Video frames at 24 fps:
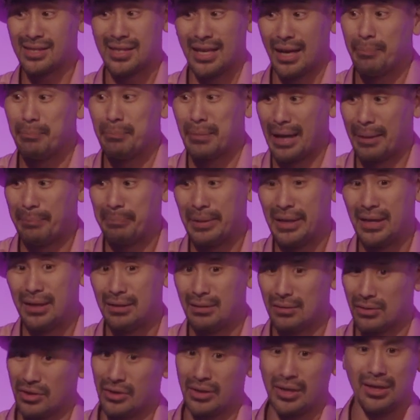step might be
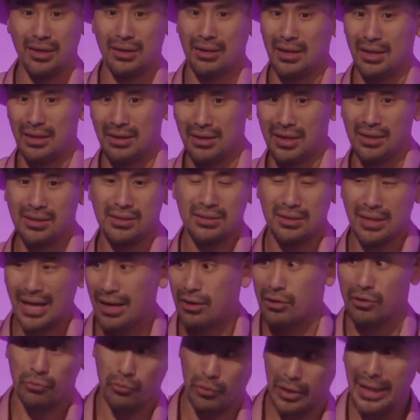learning at least
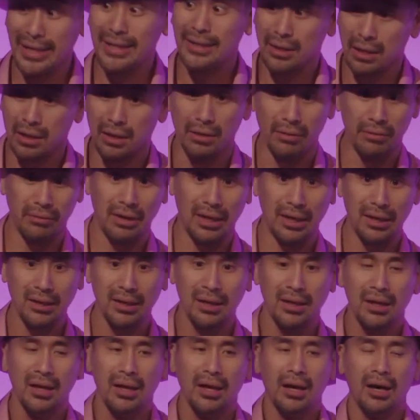how to read code, right?
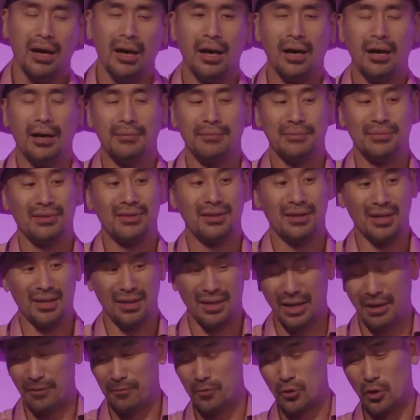
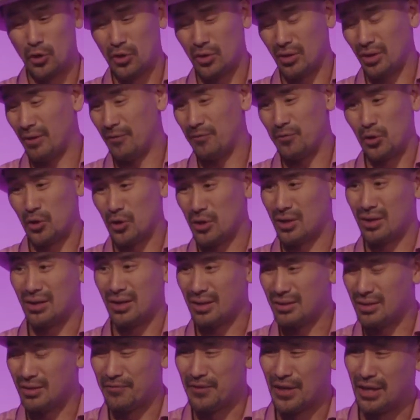If you're
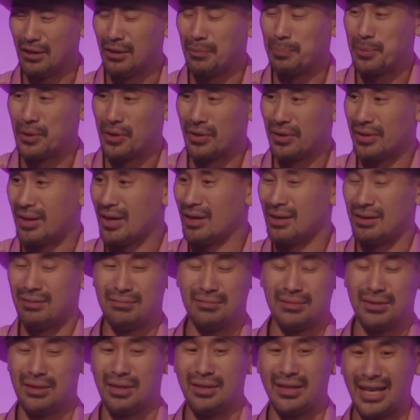a developer,
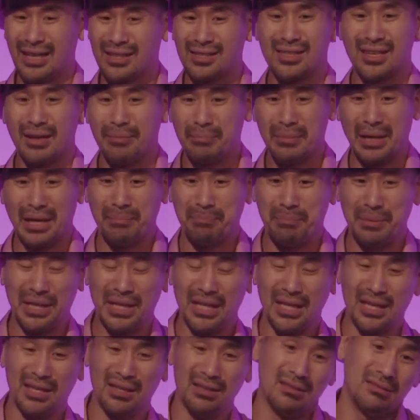then the next step might
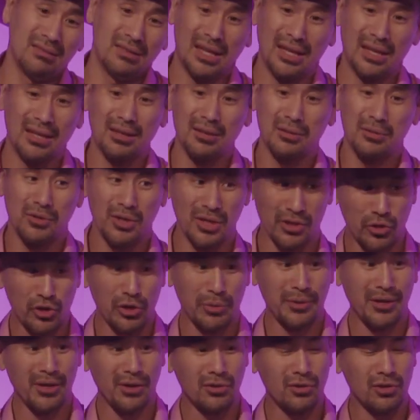be like
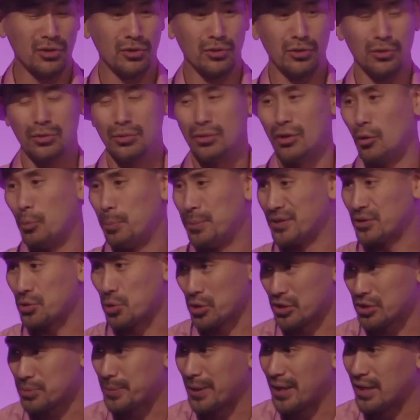contributing to open
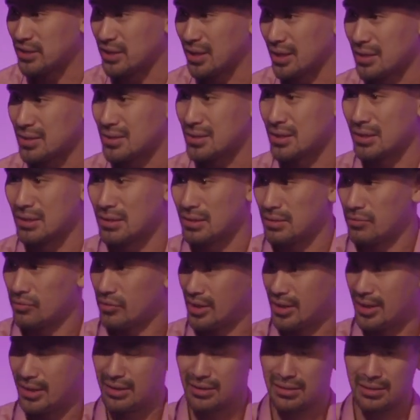source projects that are
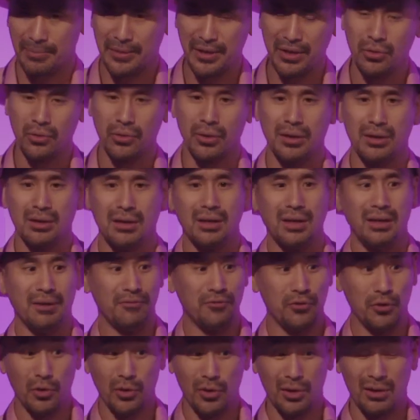related to Bitcoin.
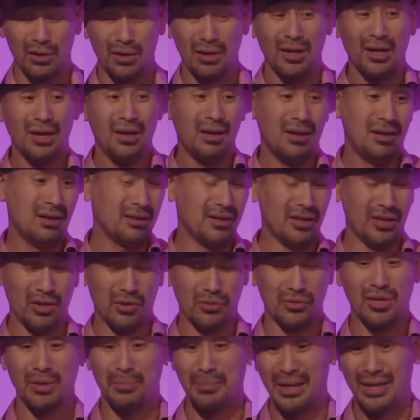If you're
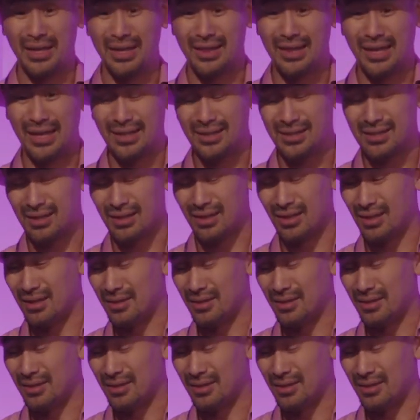somebody that's